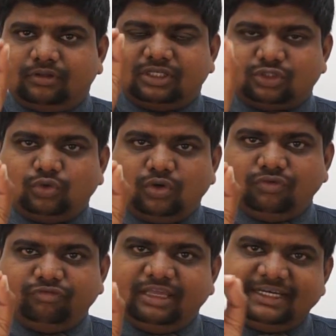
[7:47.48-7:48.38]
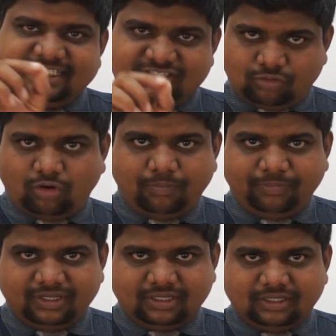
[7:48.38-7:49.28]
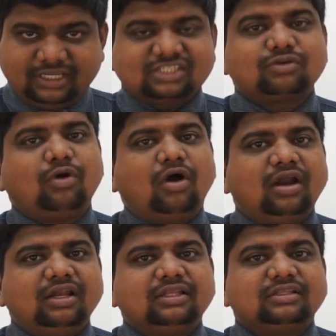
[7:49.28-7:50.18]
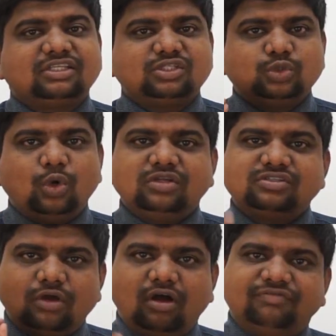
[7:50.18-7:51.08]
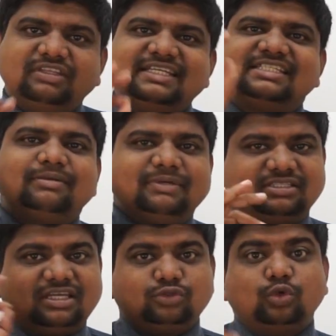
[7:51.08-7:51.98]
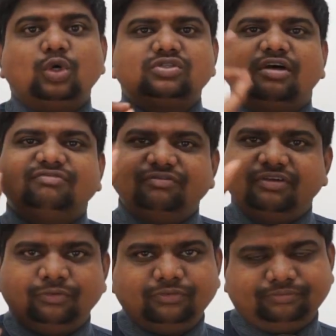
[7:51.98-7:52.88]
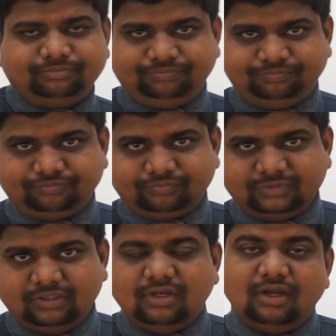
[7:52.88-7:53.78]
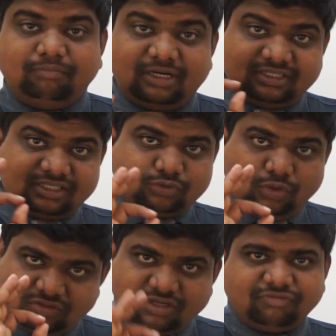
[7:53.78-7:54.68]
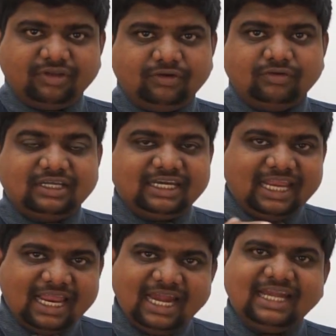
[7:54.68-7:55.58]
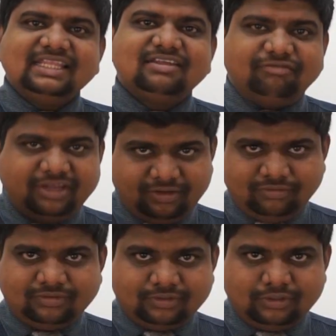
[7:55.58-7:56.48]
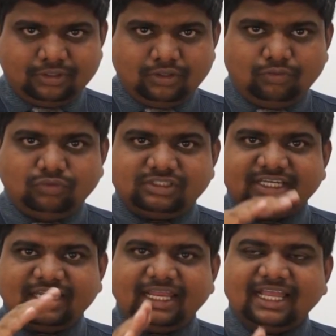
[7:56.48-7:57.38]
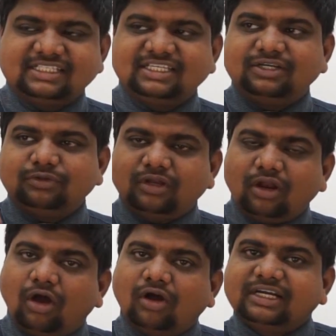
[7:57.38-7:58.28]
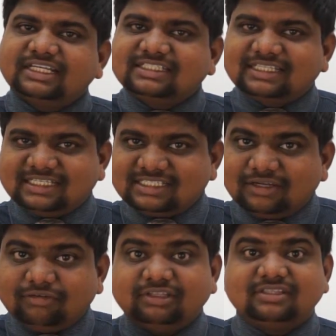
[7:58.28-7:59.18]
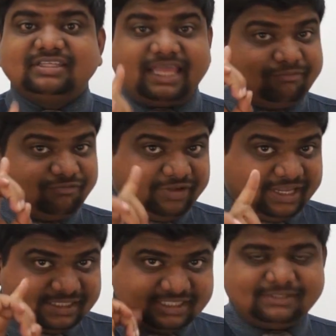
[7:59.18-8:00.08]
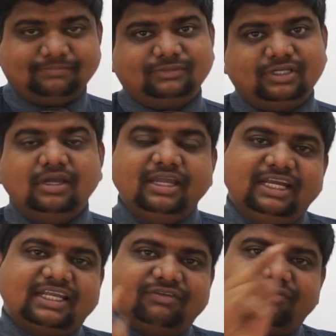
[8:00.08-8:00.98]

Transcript: The stone where it is dropped is called the source of the disturbance or source of the wave. But the source of wave creating the wave which can extend to the long distance with same phase. It can